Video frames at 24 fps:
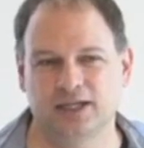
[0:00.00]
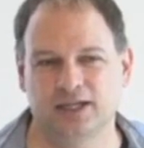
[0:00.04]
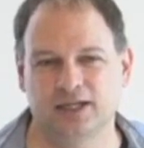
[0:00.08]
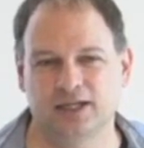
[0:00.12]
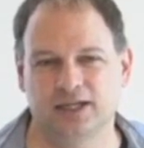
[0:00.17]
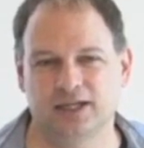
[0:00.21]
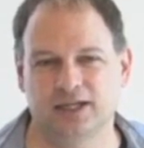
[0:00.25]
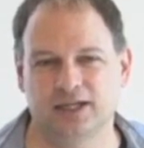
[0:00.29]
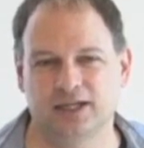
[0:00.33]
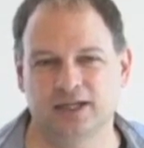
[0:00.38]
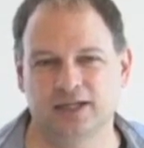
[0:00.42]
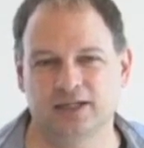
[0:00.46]

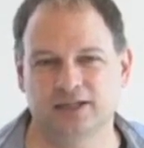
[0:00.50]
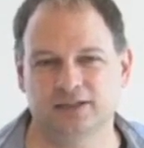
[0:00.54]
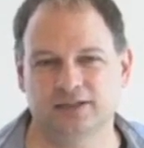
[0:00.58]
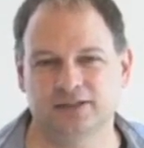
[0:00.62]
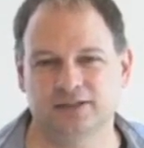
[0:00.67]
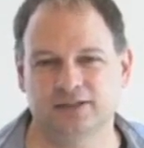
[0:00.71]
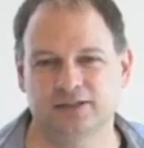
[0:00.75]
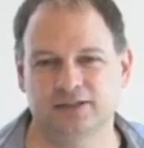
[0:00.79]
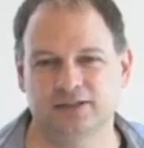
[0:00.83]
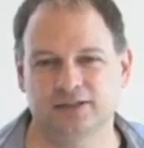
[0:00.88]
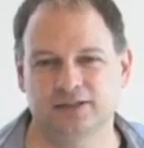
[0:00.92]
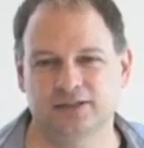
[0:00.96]

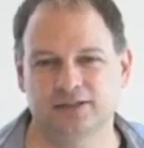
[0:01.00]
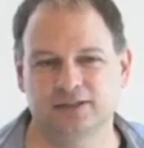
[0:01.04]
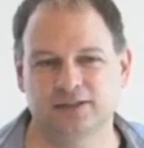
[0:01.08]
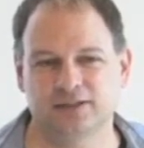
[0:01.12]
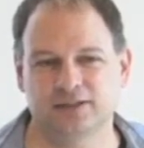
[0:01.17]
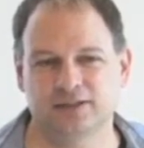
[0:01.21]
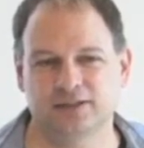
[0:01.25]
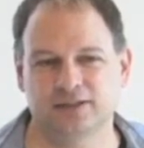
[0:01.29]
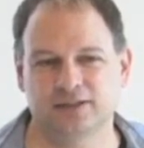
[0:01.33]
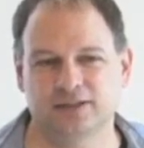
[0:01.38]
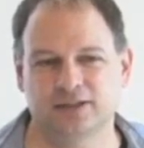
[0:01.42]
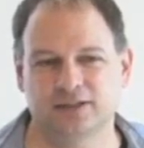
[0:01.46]
And
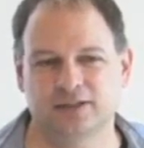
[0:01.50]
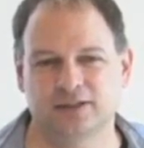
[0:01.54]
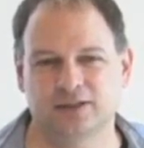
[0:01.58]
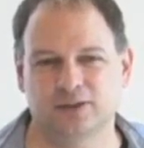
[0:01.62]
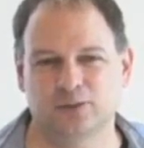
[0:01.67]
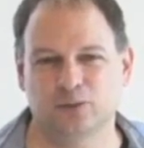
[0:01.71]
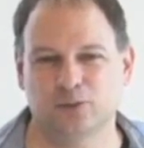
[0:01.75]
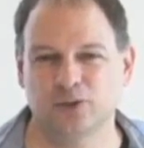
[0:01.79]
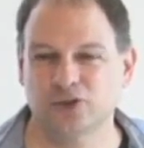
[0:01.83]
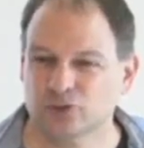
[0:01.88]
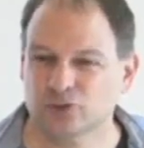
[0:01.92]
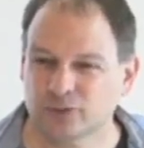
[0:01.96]

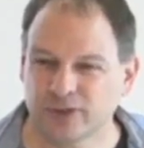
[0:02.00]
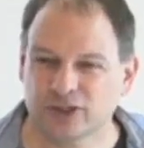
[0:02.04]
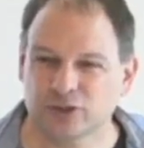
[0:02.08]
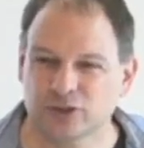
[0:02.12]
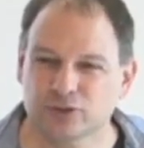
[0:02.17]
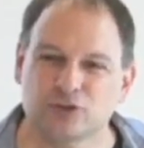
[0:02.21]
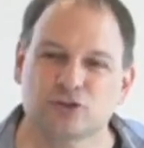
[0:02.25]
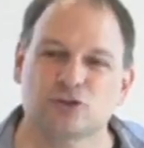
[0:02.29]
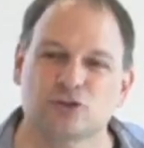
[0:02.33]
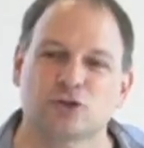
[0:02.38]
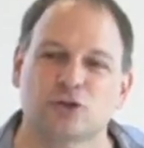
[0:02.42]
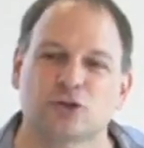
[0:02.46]
which way
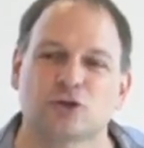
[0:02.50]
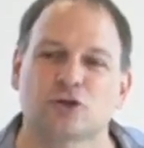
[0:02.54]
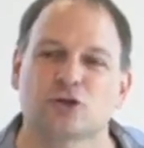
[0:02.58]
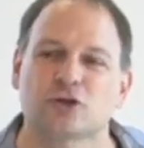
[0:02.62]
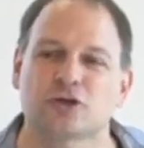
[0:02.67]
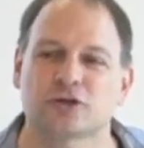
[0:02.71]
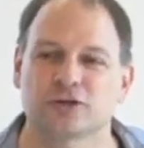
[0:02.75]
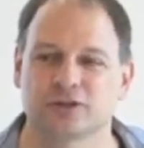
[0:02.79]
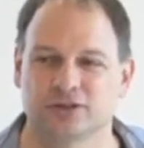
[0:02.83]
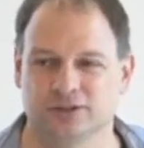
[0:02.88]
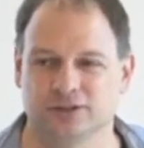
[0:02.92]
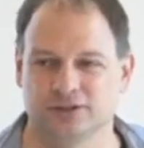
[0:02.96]
do you
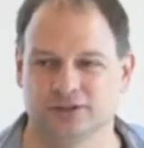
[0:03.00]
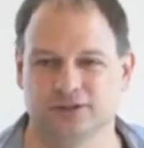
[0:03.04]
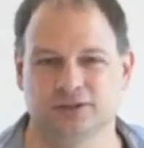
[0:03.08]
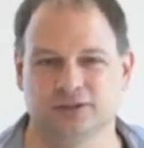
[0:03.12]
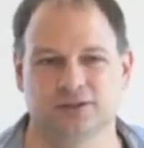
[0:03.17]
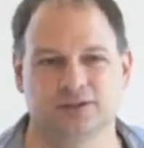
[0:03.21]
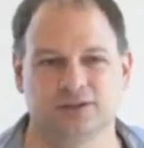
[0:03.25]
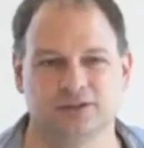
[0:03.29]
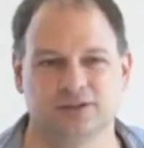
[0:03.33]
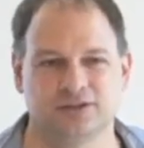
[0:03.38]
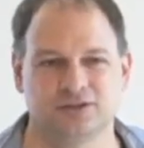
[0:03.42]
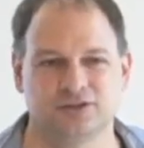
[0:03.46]
turn
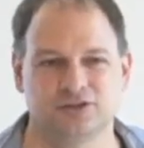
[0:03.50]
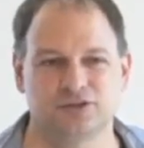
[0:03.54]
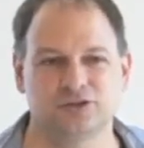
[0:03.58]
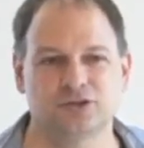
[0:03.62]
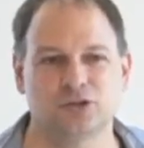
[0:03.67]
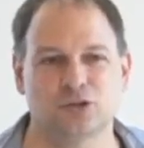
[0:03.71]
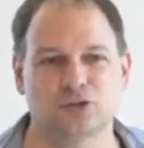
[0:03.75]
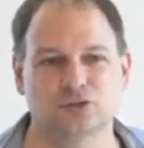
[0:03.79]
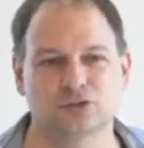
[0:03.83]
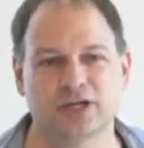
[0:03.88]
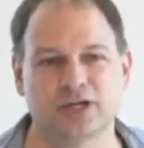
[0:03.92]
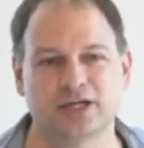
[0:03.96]
to
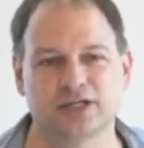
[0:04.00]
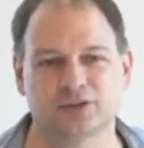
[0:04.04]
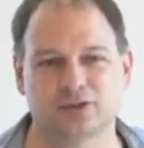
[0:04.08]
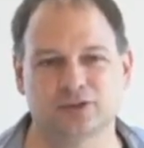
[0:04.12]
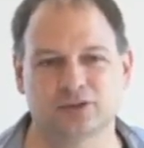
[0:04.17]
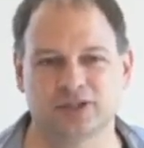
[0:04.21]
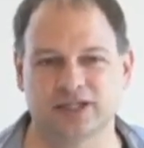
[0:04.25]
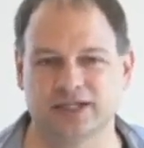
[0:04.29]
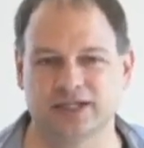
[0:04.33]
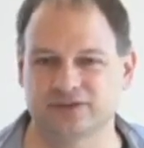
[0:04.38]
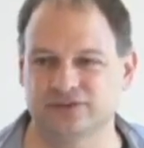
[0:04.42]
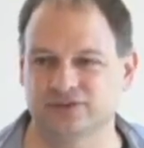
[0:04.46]
go right
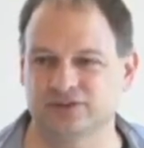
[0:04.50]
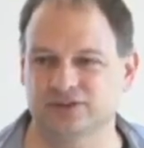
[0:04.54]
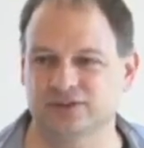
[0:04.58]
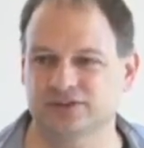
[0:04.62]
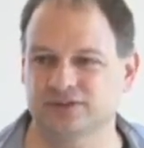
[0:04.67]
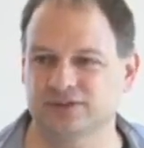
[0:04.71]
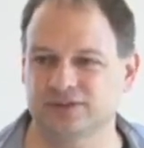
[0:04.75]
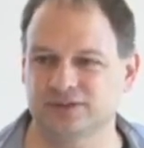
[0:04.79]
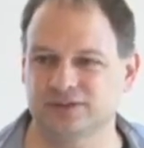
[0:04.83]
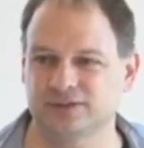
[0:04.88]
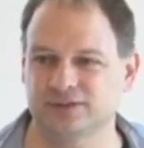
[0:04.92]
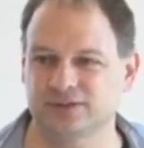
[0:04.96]
or left?
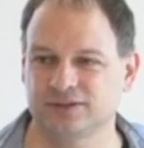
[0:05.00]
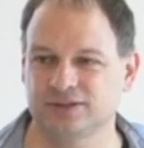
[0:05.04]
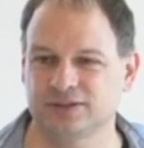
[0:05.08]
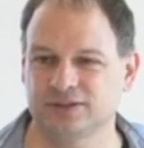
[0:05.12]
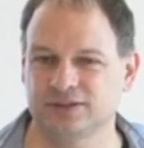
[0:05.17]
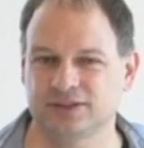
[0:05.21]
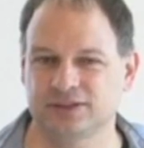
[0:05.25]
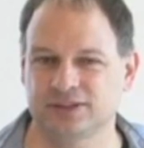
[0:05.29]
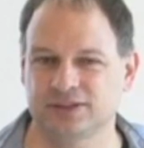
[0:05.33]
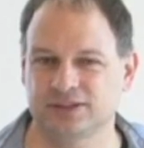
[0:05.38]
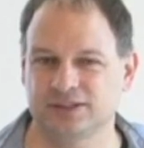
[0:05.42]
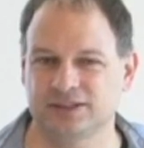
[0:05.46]

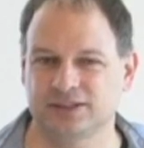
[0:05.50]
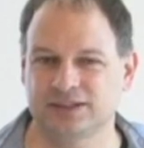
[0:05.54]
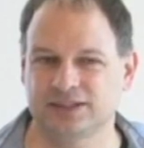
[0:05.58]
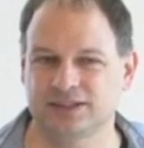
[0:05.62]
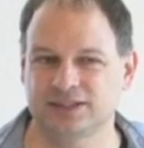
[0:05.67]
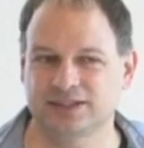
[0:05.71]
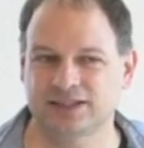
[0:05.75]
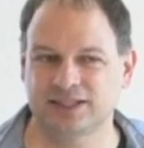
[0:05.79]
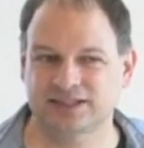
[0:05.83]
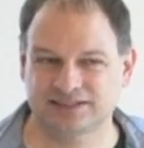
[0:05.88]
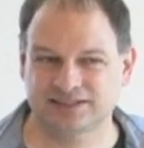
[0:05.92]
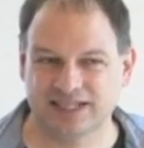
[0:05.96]

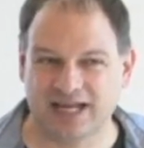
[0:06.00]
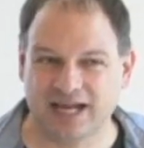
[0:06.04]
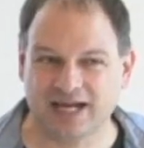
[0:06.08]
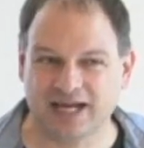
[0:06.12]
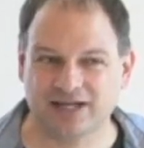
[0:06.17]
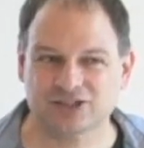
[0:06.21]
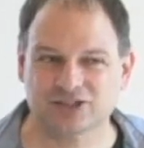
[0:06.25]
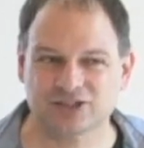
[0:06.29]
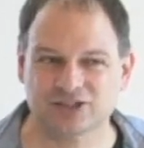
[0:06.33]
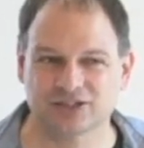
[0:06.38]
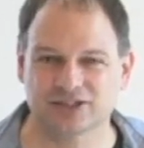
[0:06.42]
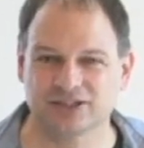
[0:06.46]
That's
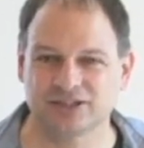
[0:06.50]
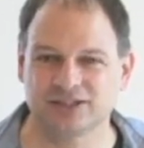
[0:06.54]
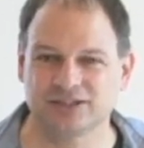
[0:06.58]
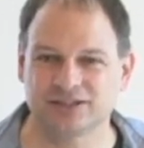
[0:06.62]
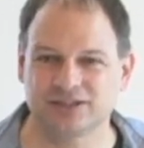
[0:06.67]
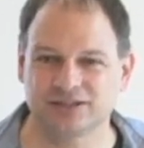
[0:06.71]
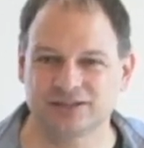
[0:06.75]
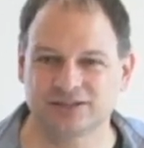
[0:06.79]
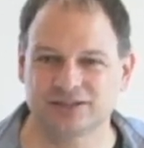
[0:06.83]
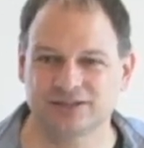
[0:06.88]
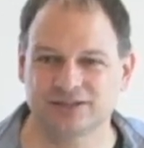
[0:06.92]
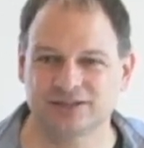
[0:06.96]

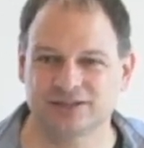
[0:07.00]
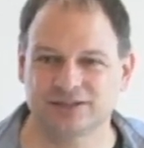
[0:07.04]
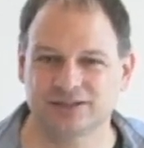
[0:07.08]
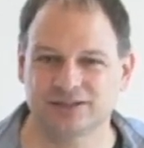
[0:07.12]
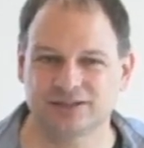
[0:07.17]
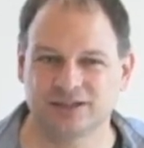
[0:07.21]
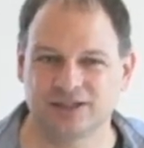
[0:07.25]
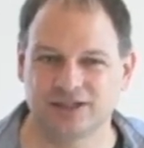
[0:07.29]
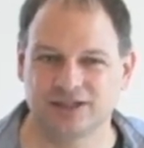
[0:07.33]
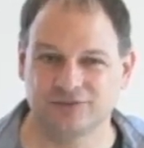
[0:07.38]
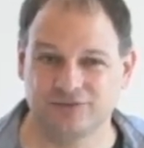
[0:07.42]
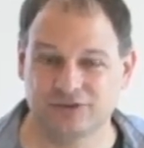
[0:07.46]
actually,
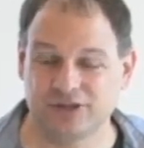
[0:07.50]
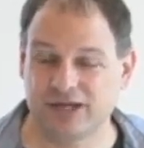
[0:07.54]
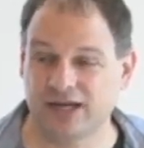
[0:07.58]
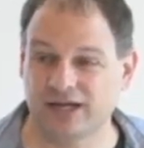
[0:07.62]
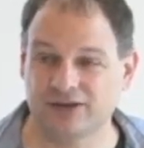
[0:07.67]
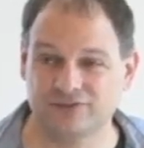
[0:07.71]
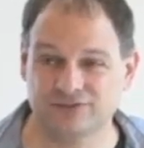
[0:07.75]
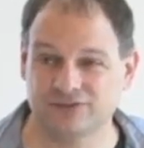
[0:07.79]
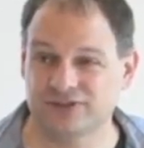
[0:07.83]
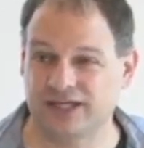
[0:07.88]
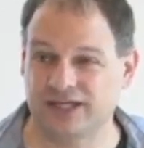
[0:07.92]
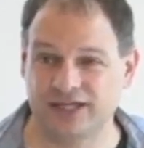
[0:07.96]
if you
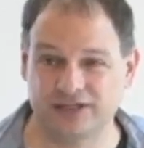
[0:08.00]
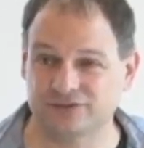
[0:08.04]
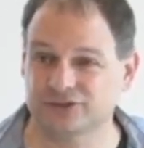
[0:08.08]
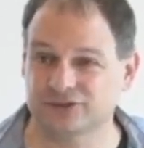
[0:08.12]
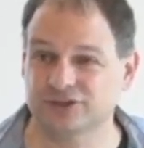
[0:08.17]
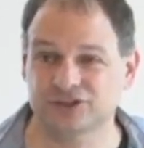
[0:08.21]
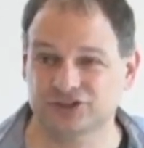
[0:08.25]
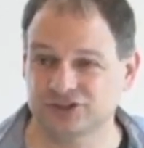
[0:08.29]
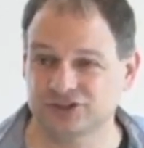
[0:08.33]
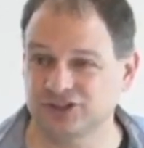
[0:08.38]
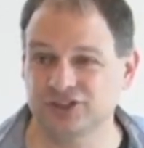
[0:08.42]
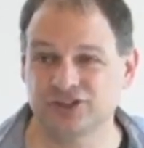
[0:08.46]
haven't
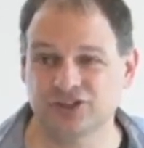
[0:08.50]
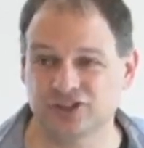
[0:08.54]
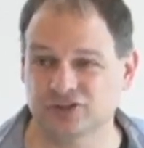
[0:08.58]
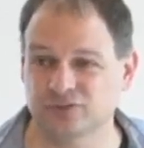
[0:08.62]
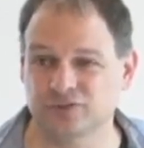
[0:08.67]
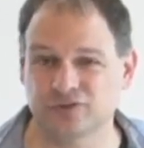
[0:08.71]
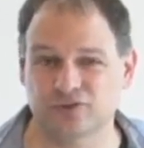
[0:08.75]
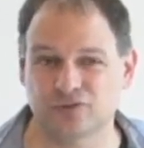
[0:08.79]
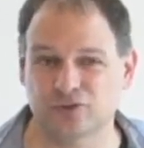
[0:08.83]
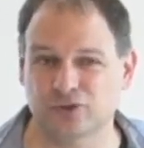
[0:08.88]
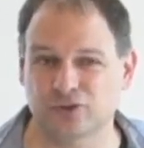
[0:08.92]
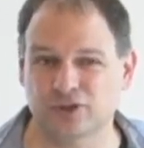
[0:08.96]
ever seen this
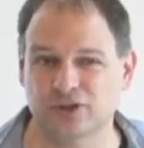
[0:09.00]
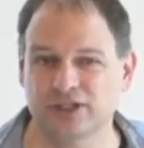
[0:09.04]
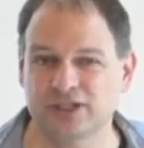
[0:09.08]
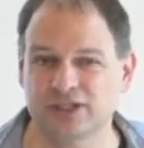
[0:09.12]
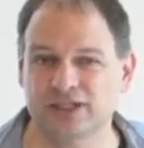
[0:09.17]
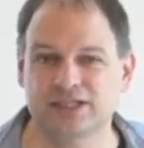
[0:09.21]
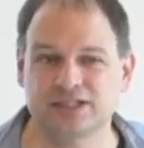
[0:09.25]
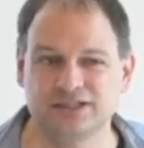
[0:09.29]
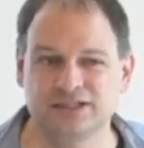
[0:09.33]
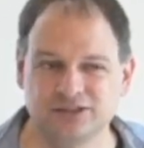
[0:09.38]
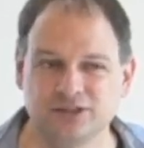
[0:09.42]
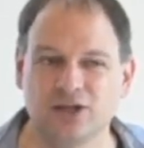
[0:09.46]
before,
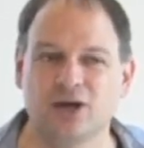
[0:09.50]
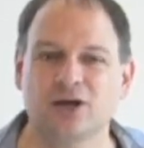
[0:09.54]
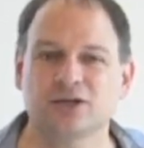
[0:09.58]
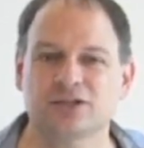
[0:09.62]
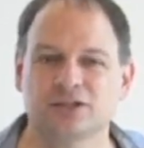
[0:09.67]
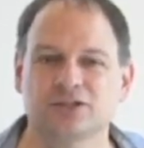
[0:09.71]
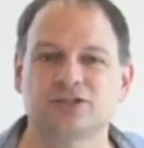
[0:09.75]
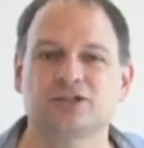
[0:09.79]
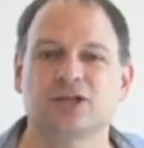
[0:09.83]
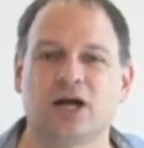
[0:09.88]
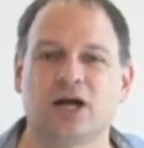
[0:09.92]
not